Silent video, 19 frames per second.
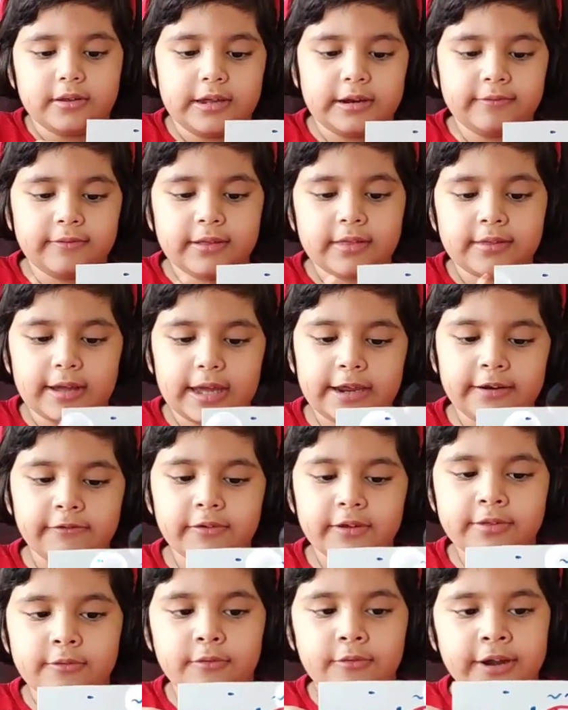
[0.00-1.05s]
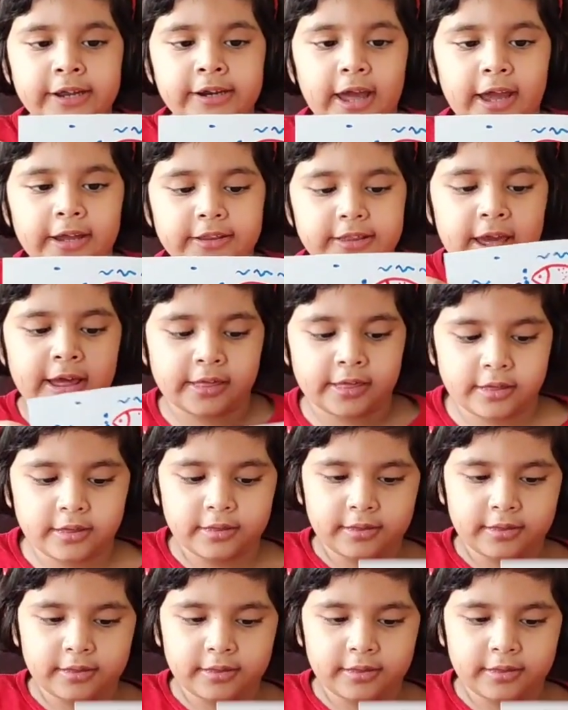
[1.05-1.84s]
It was going like this.